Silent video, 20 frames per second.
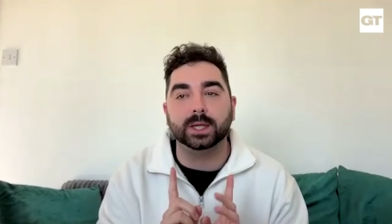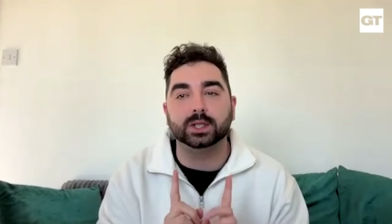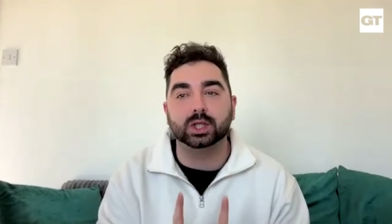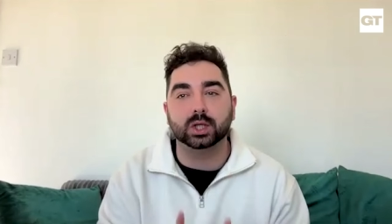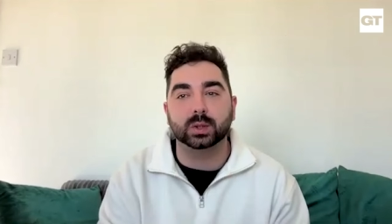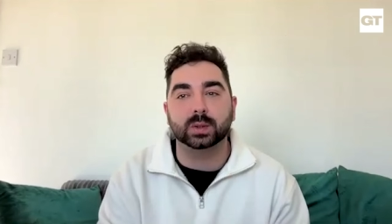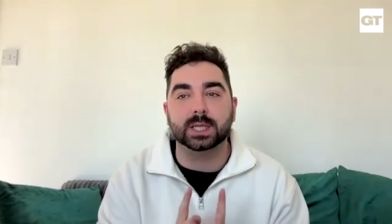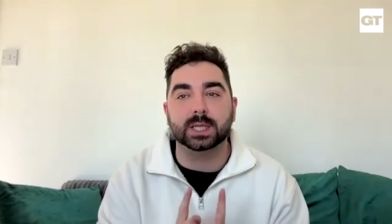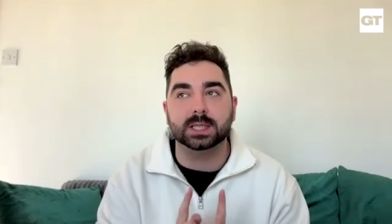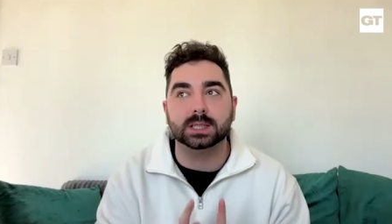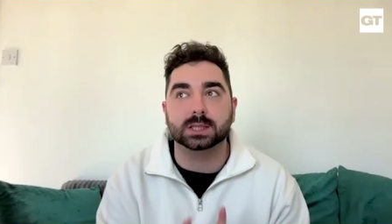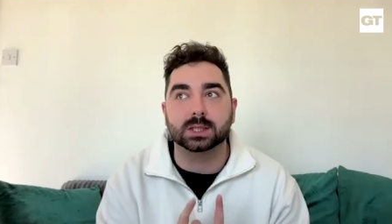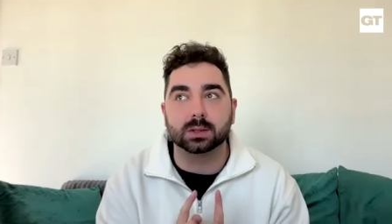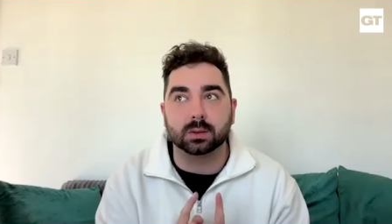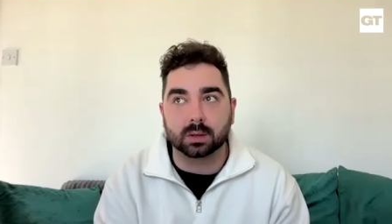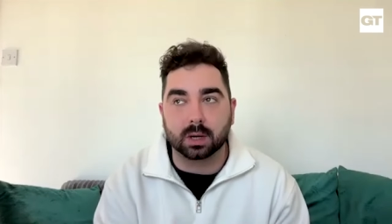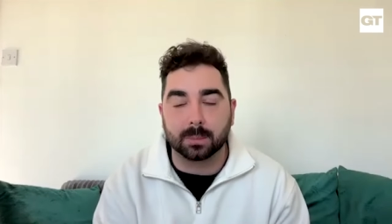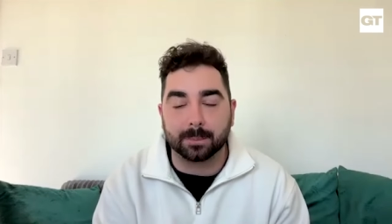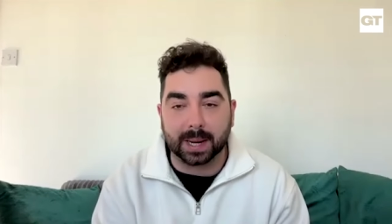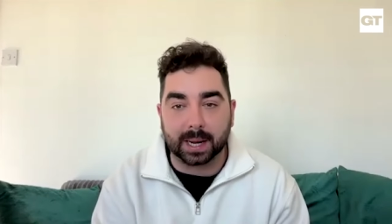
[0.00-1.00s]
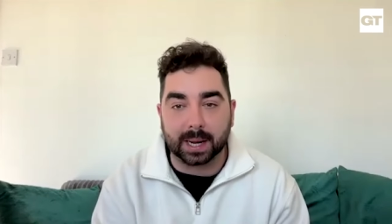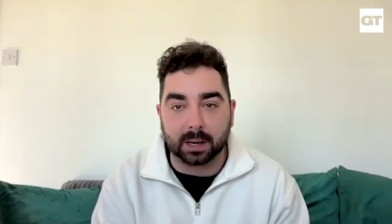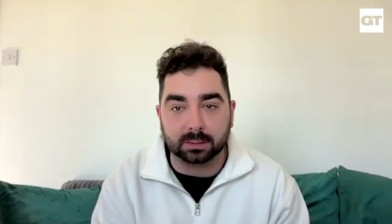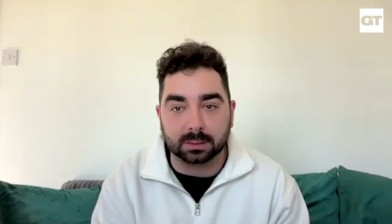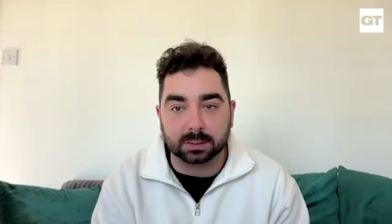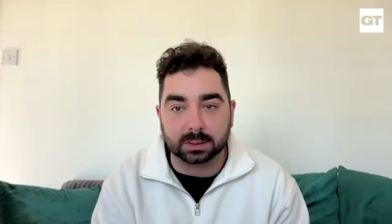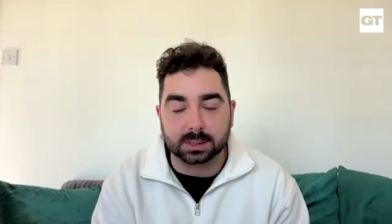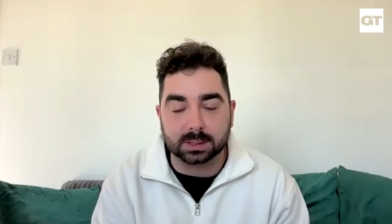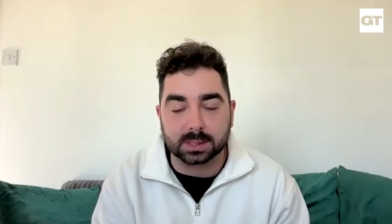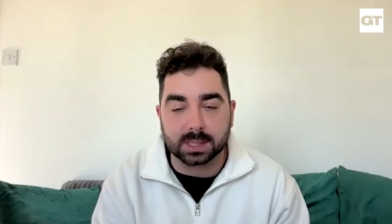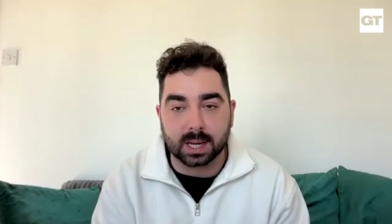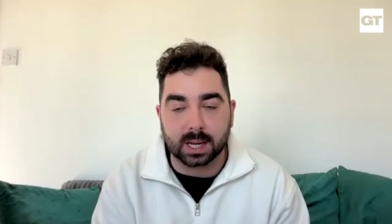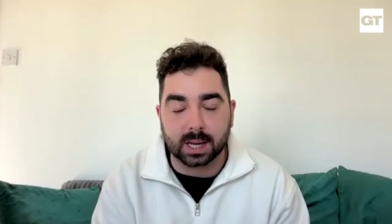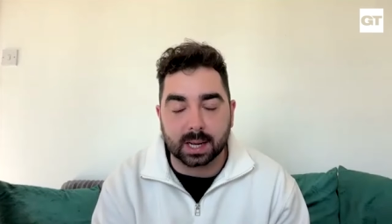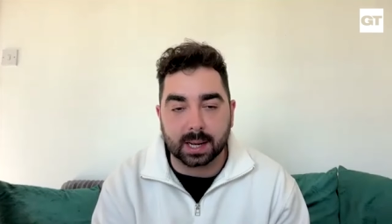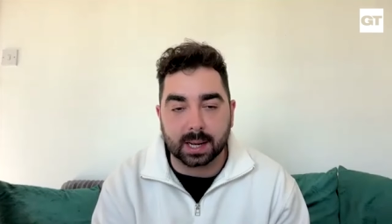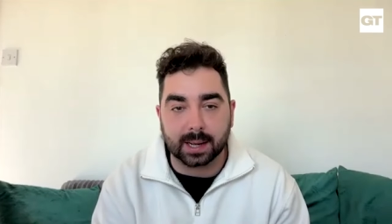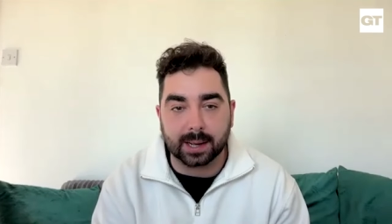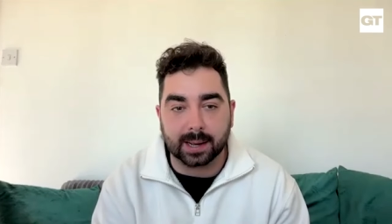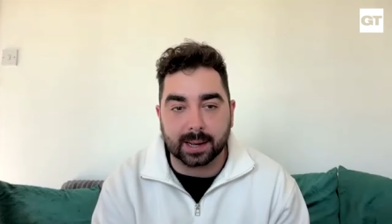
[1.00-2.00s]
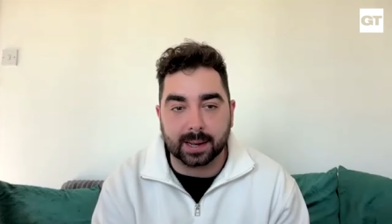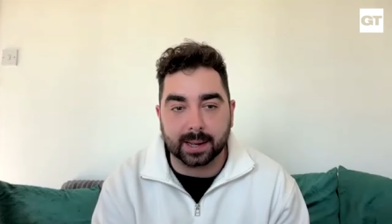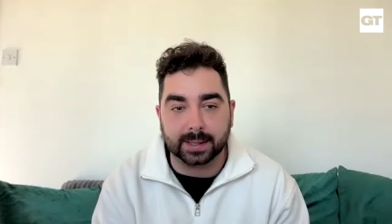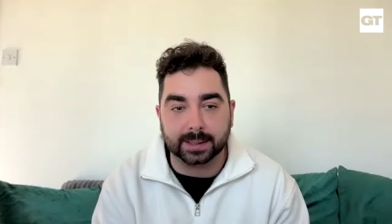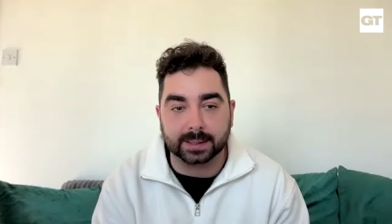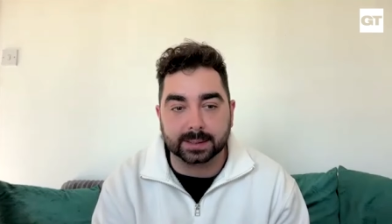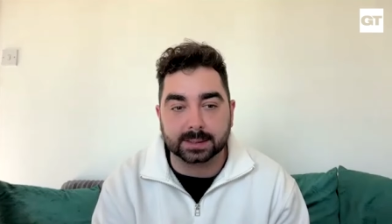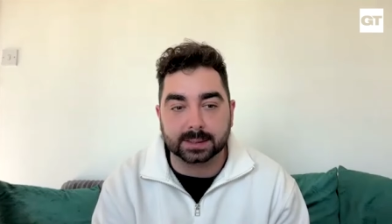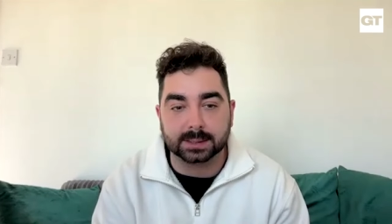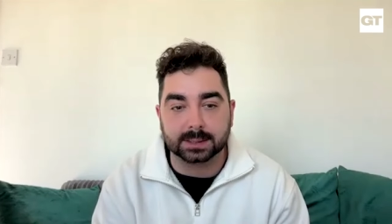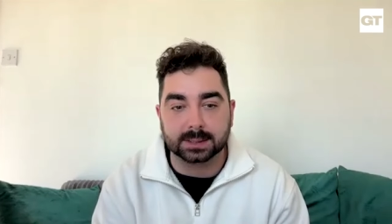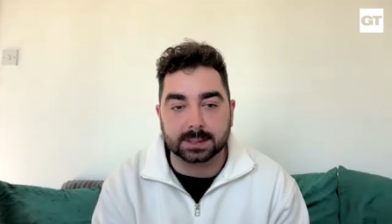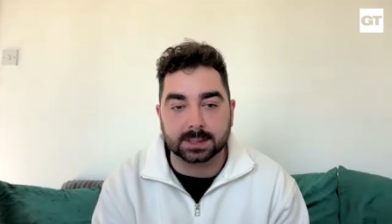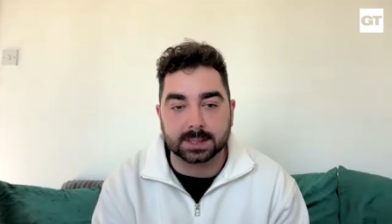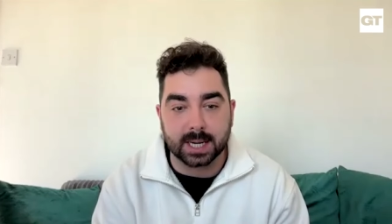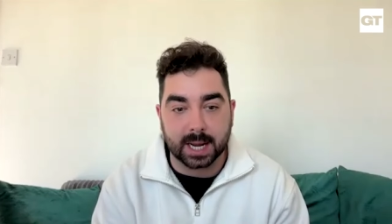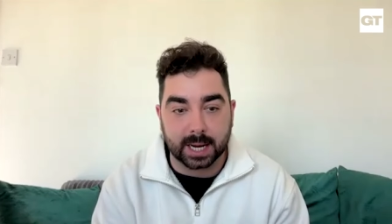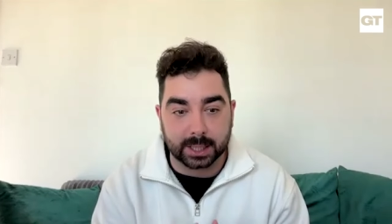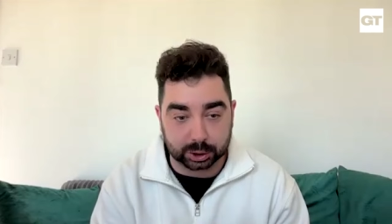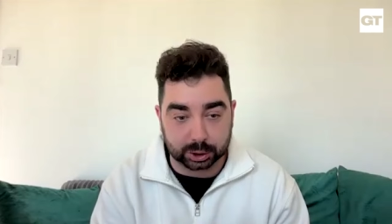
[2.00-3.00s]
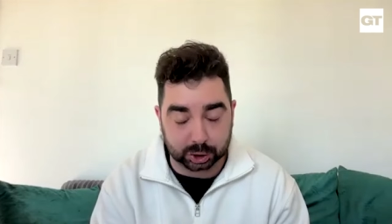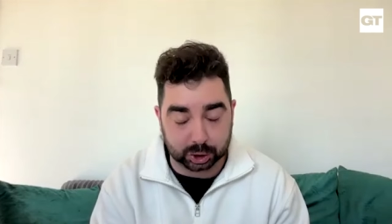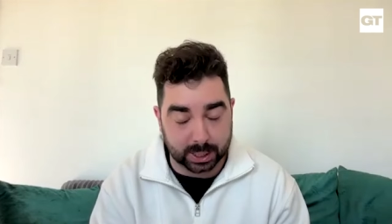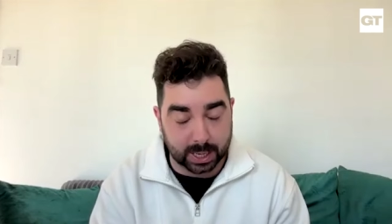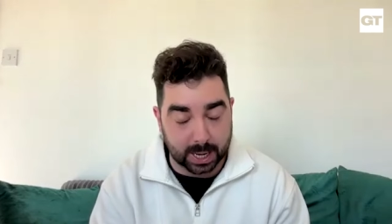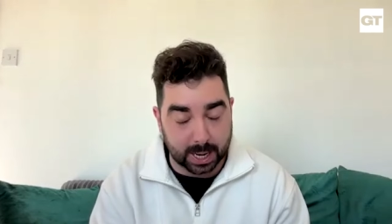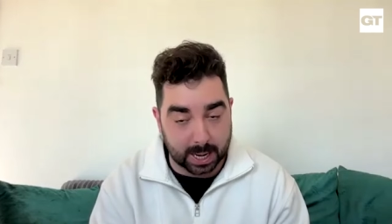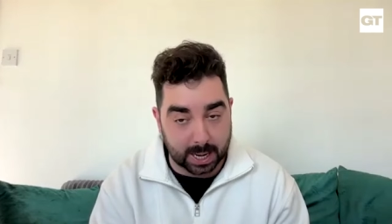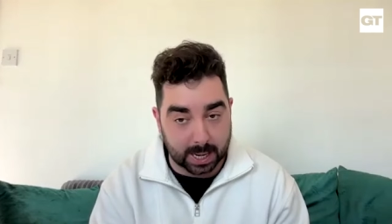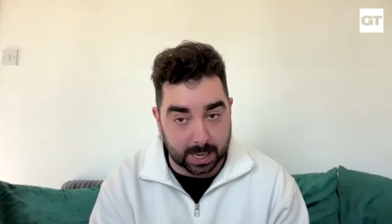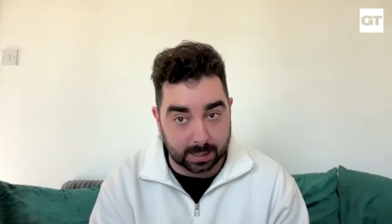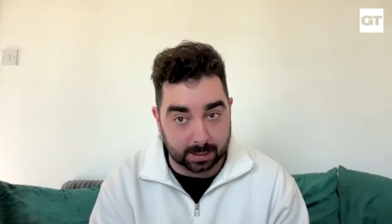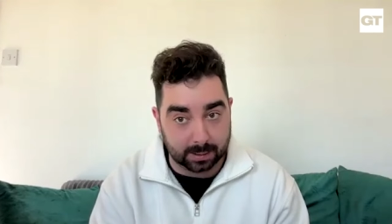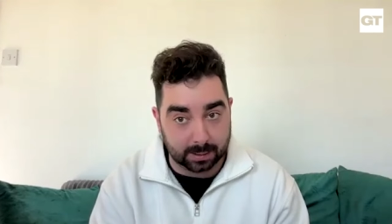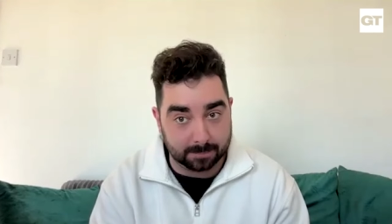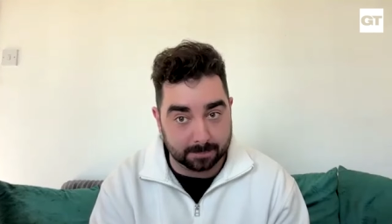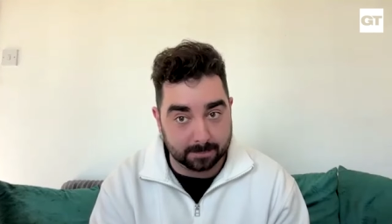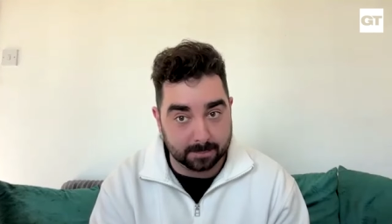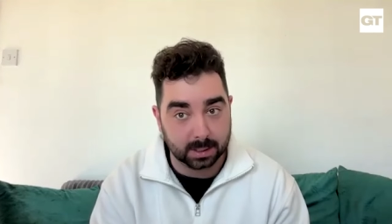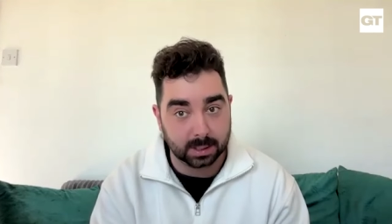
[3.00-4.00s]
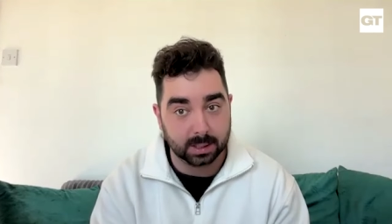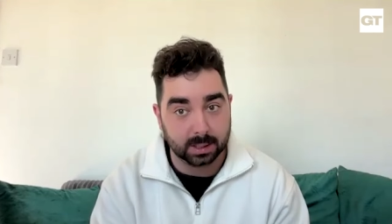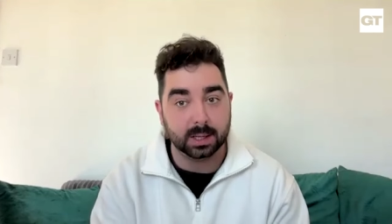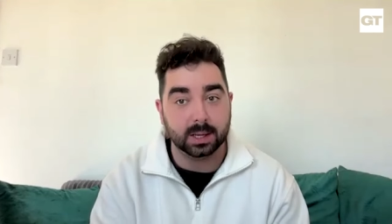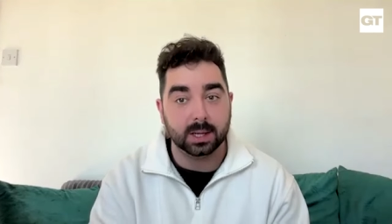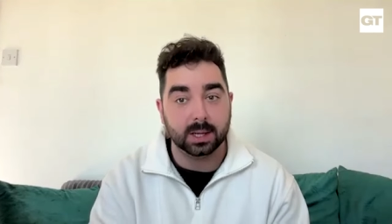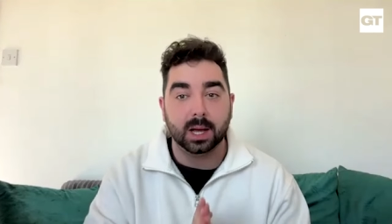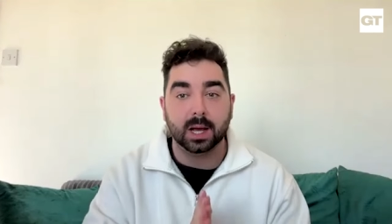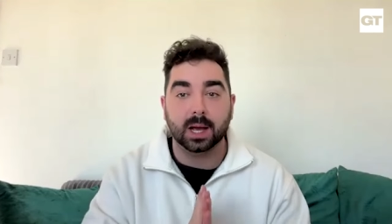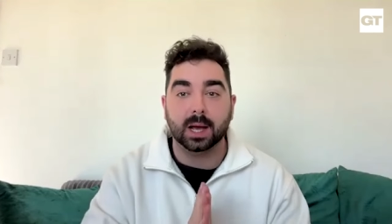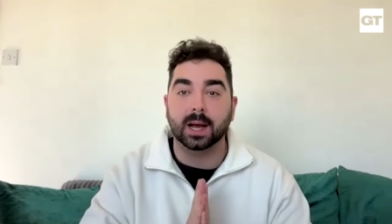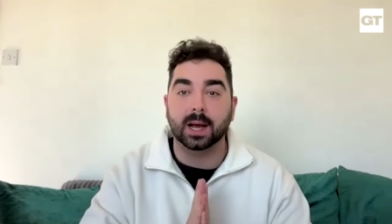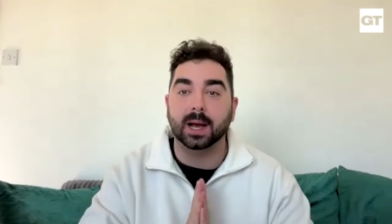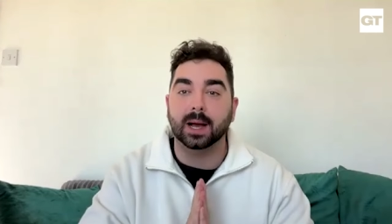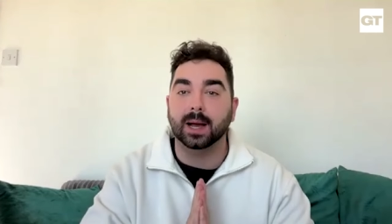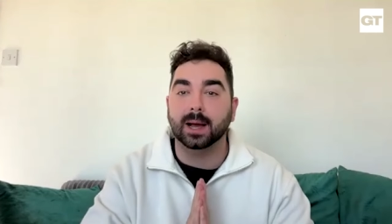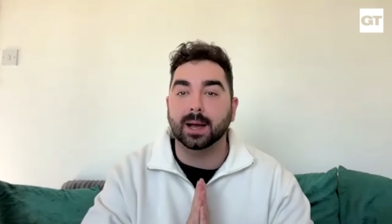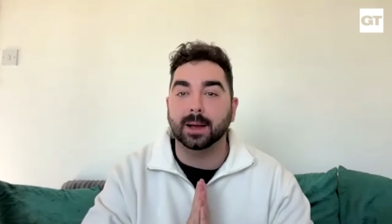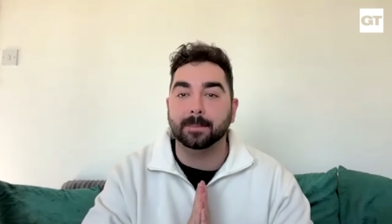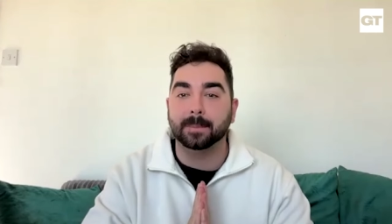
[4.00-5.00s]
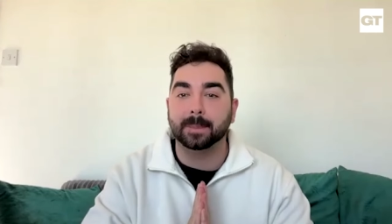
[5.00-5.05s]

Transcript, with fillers: We do need to talk about Snatch Game. Yes.